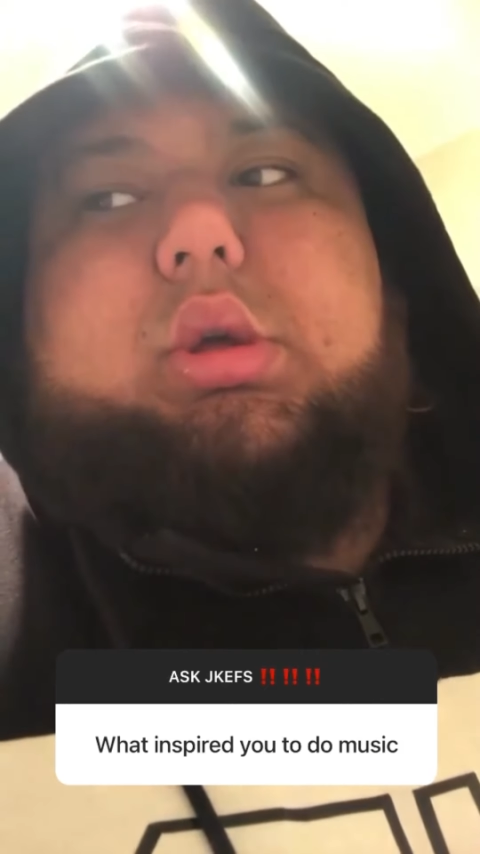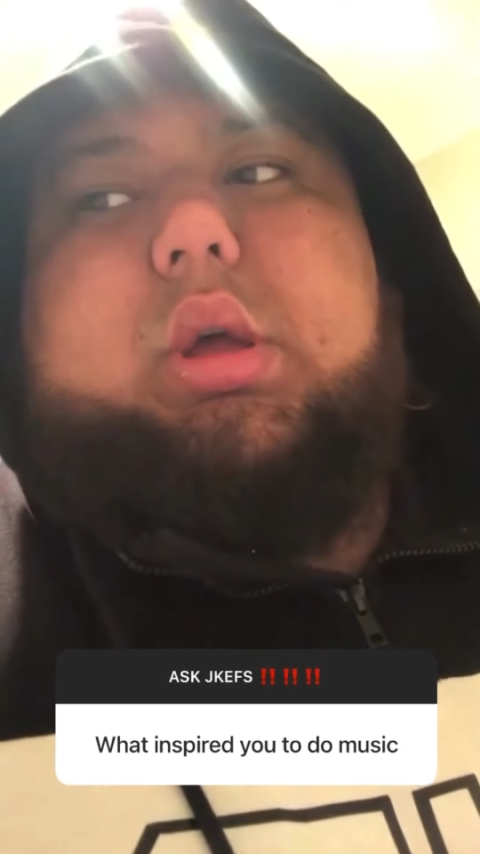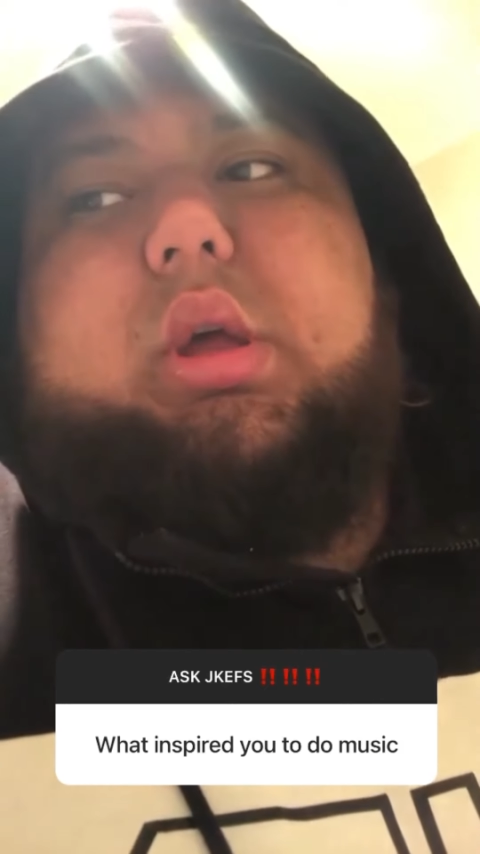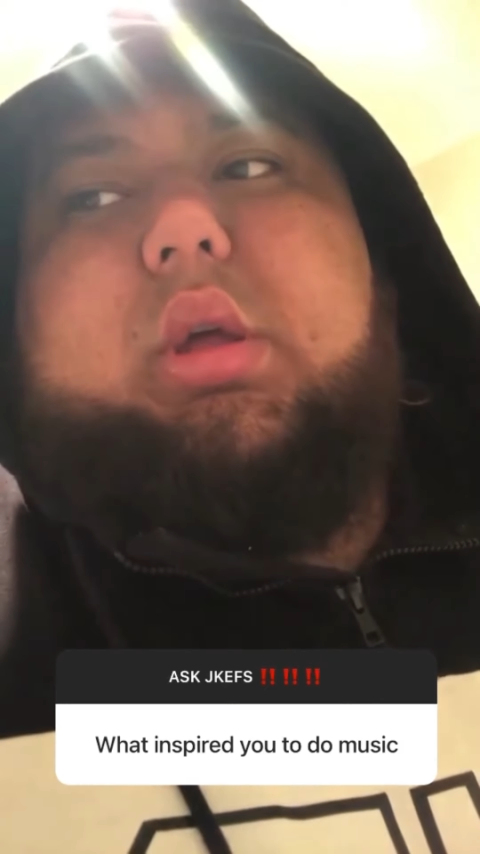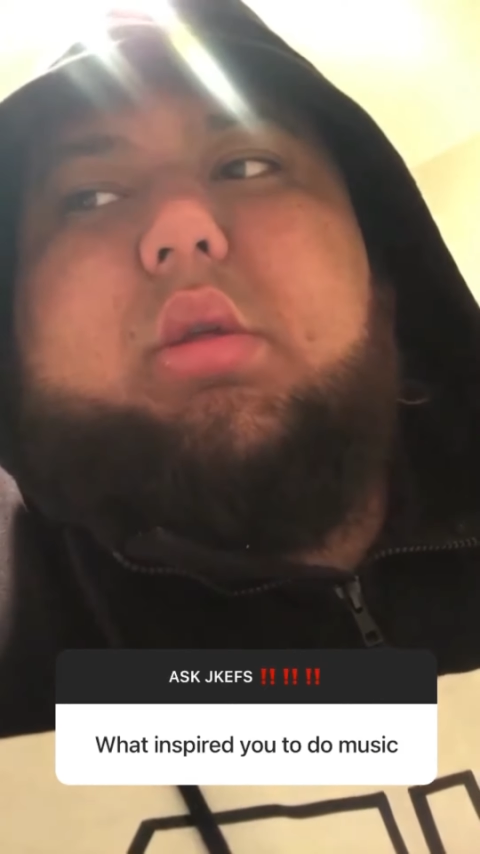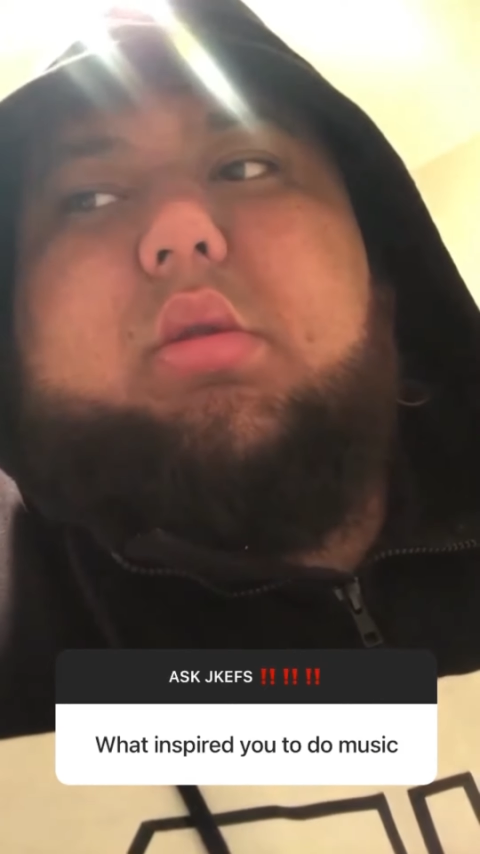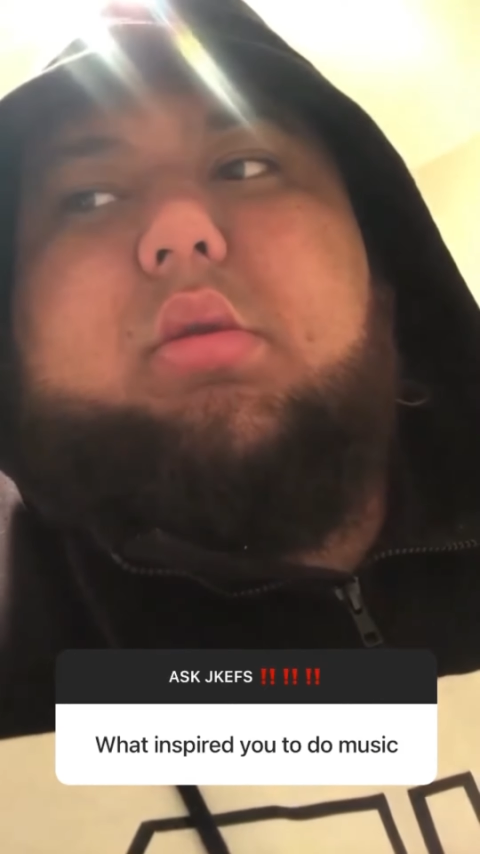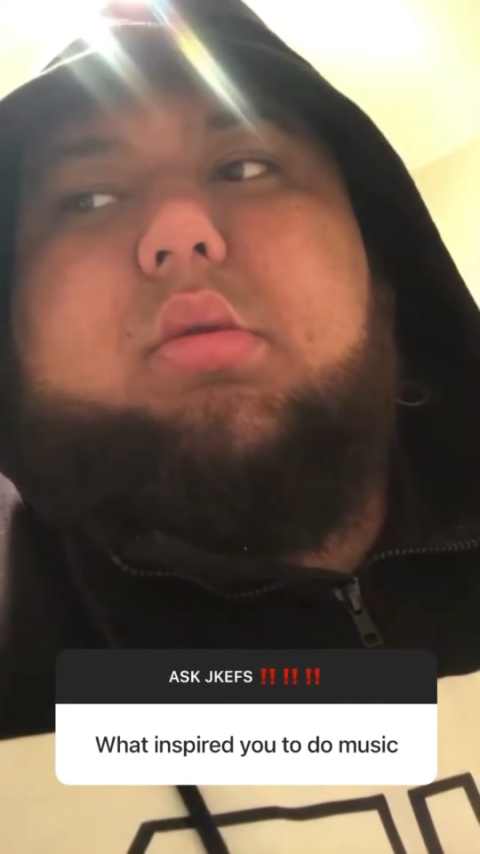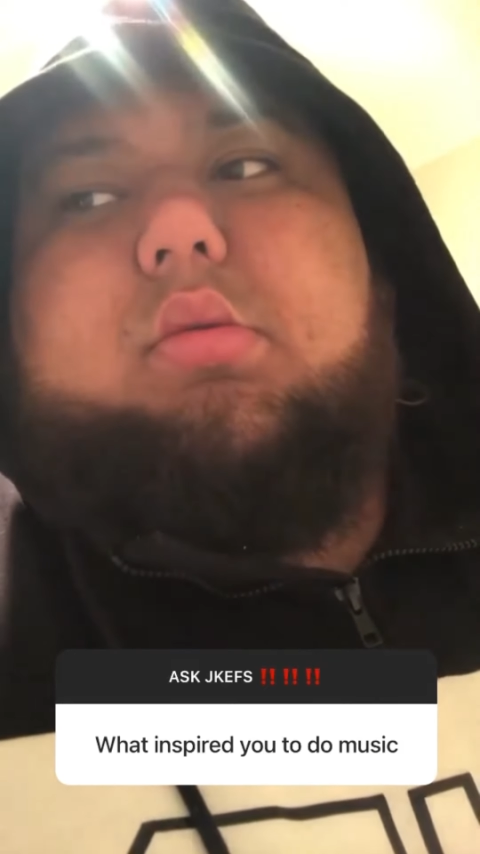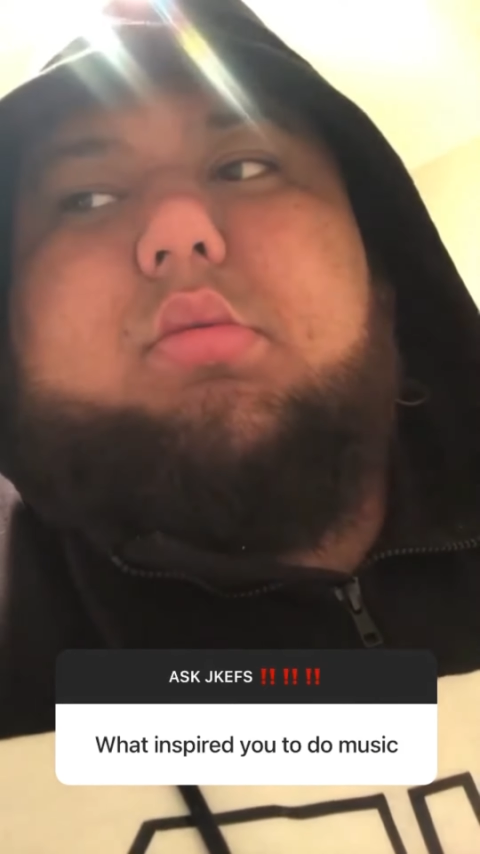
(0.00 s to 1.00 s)

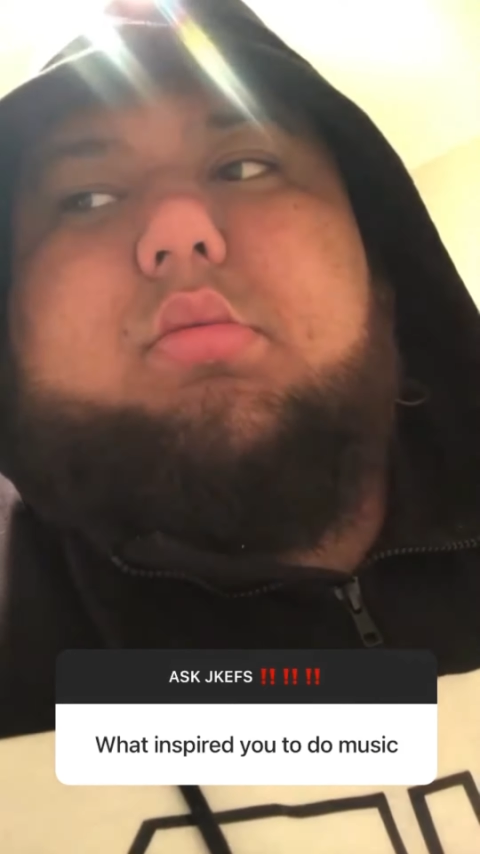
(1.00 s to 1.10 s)
and